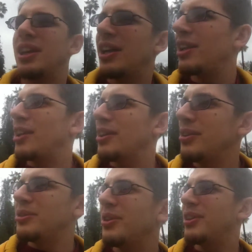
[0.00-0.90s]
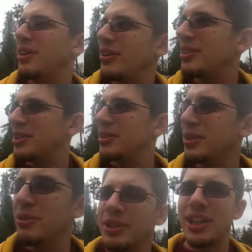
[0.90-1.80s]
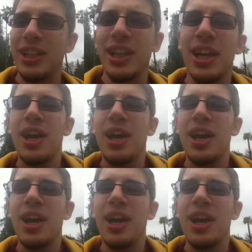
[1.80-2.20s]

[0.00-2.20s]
hello, oh, it's a cute kitty.